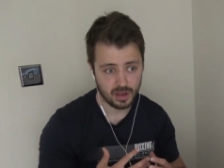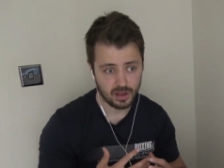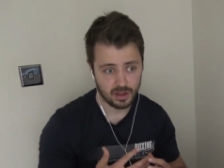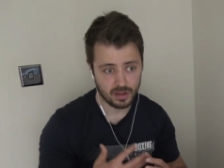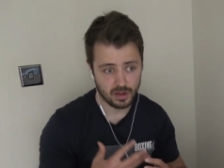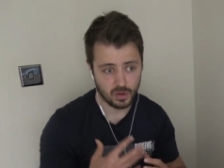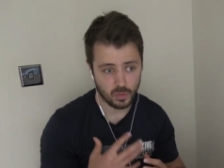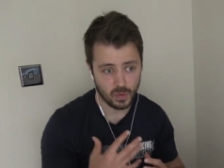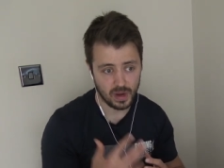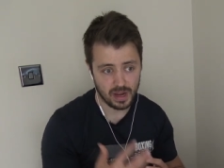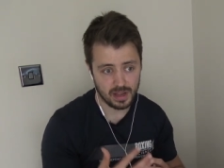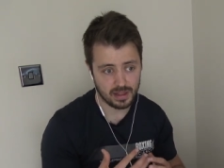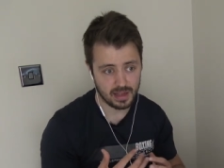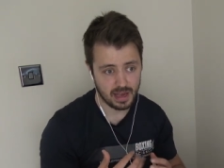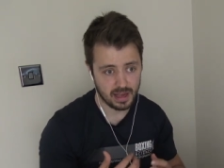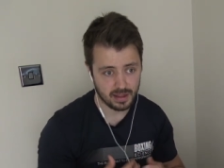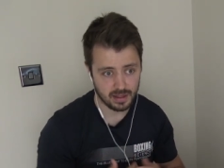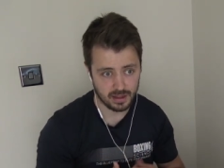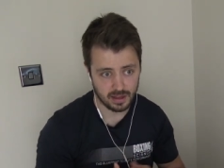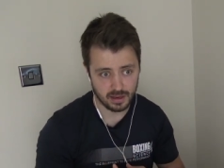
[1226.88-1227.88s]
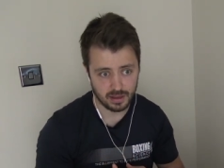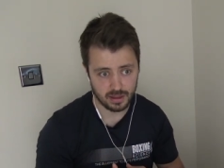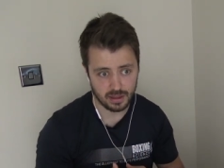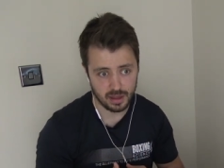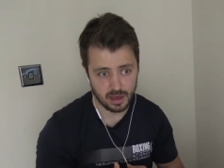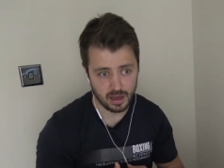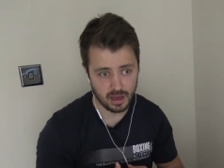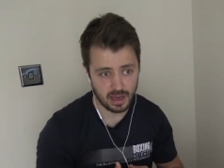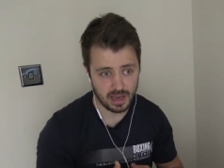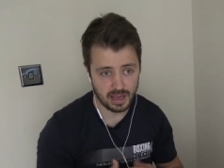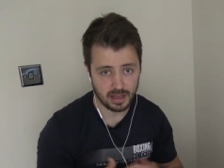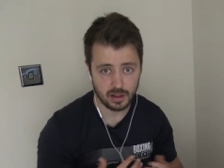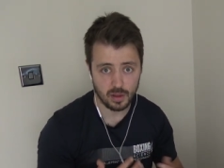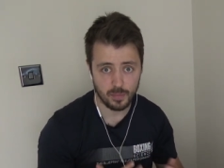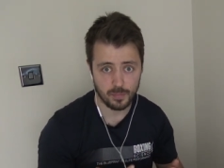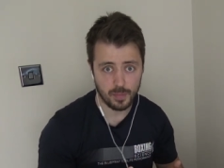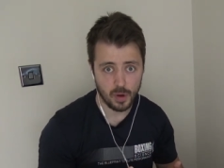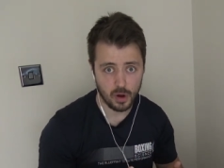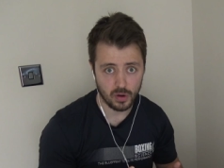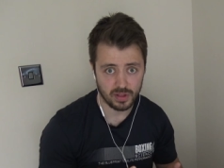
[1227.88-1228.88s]
So we tested the
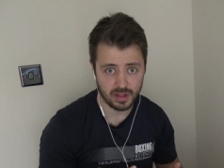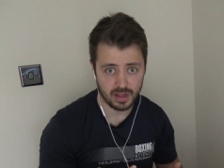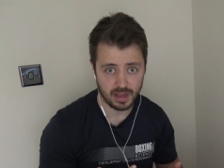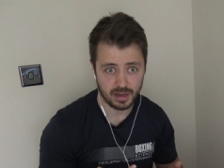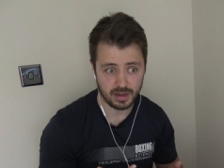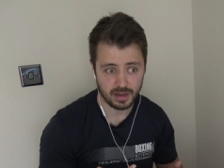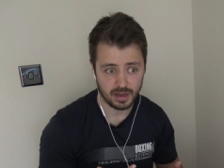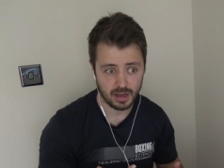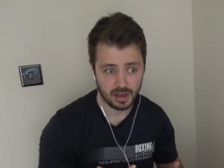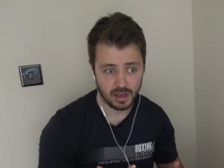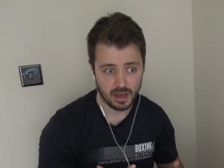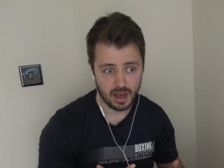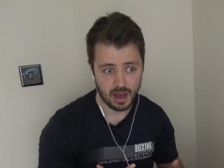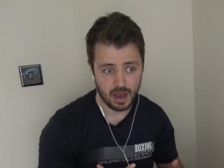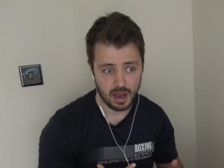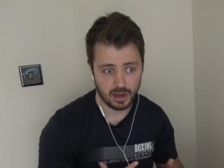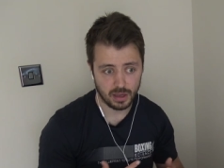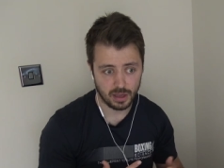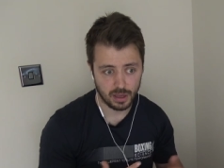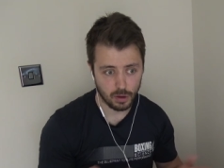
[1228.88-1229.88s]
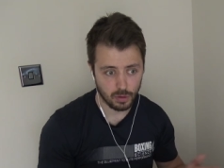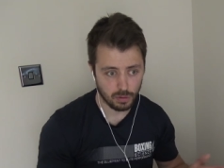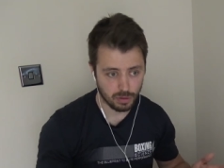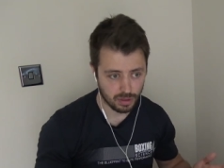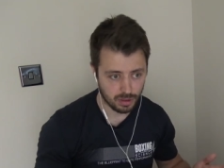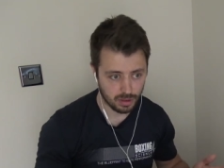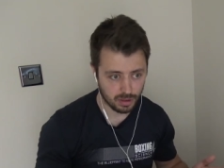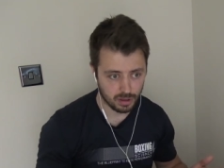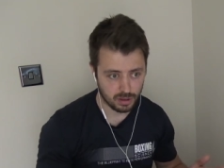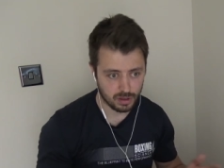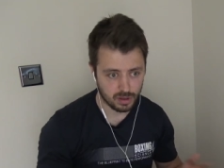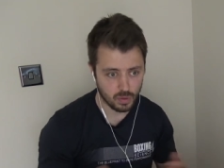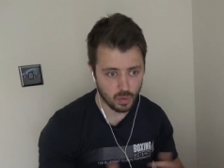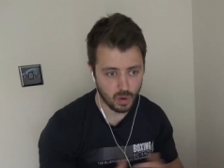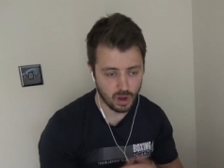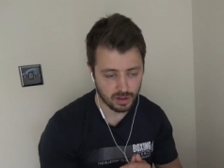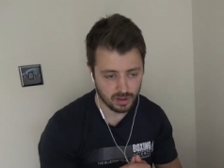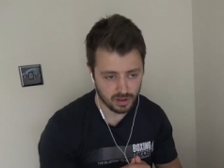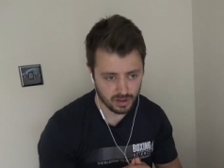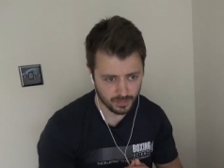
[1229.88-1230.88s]
England boxing uh, youth
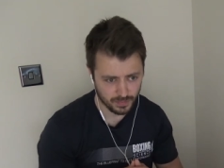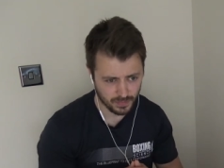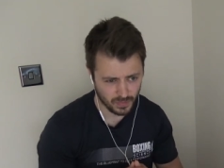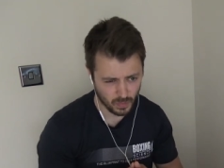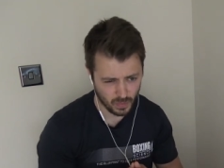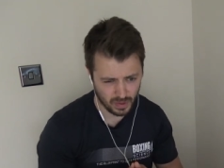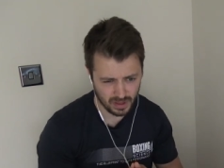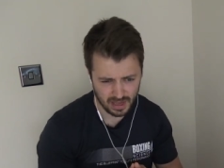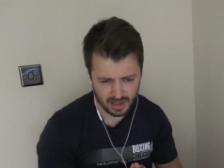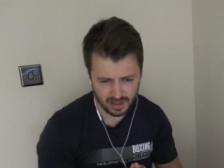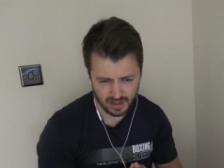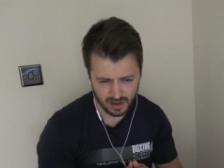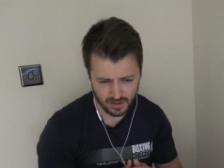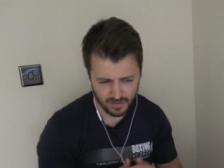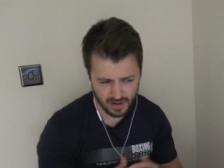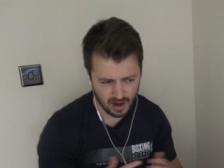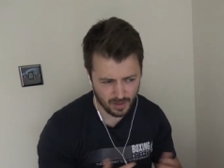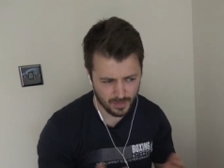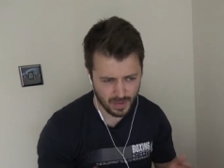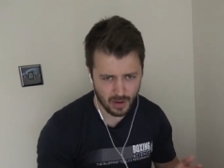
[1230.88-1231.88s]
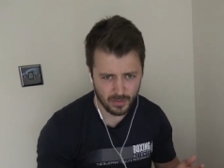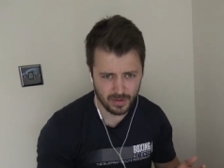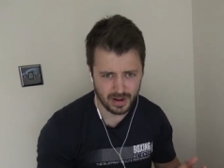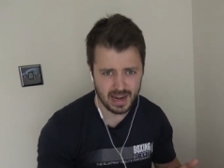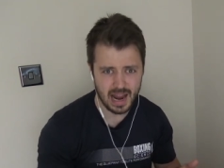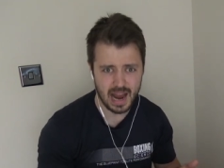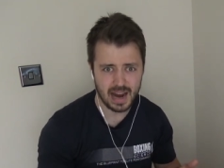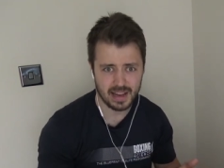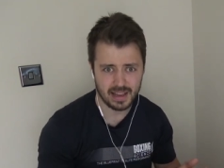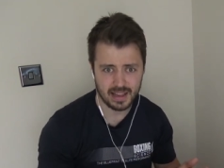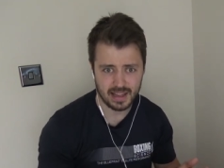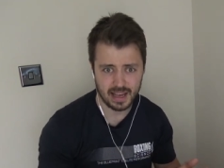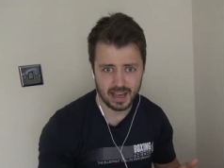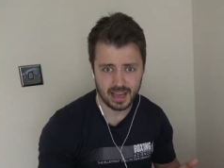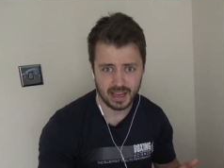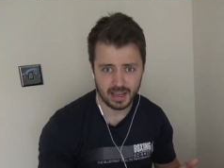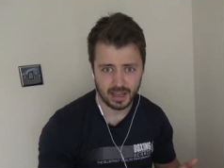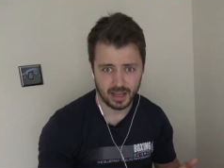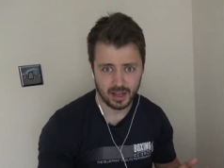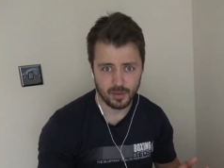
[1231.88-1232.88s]
squads. We tested around about
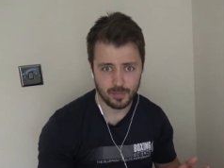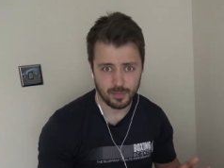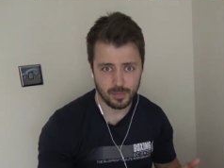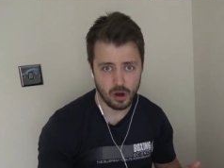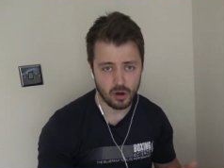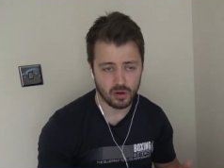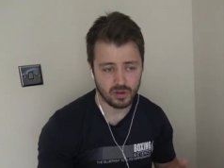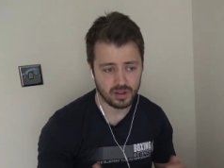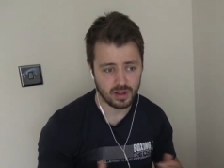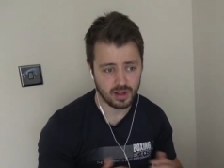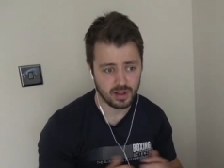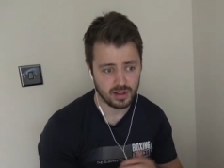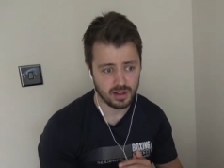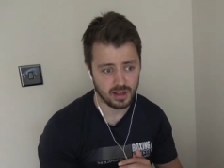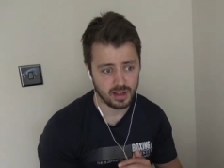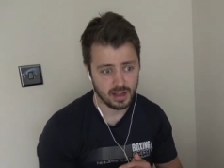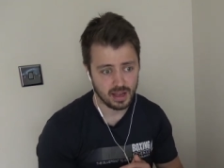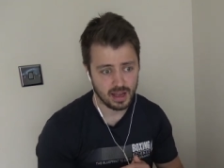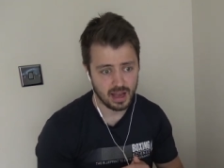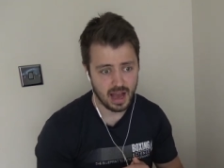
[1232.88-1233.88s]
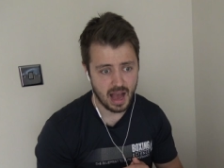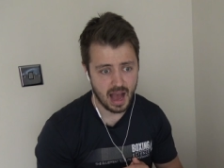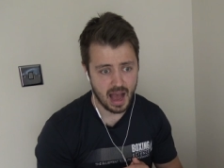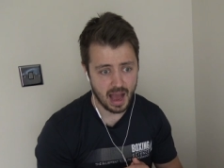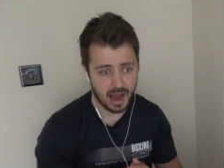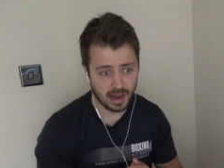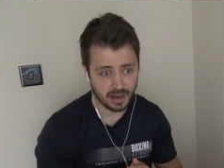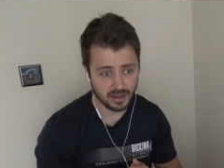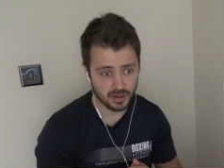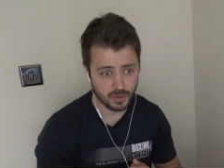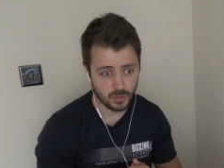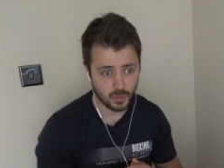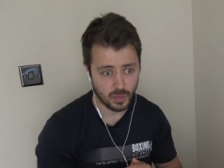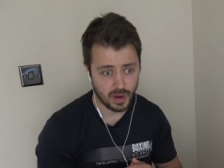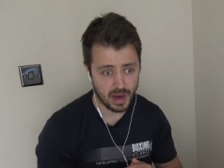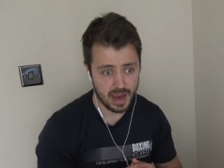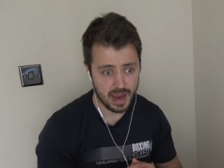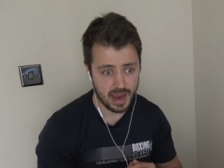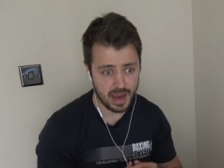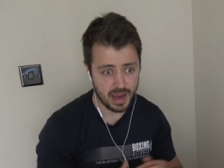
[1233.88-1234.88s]
90 boxers and
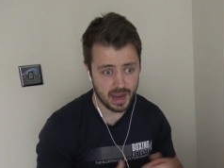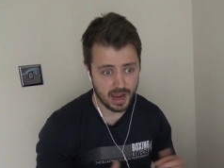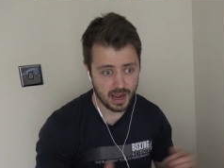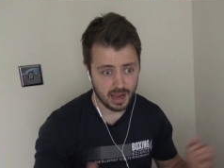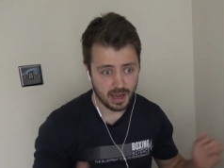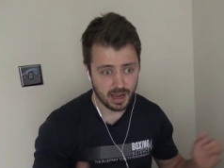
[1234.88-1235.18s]
we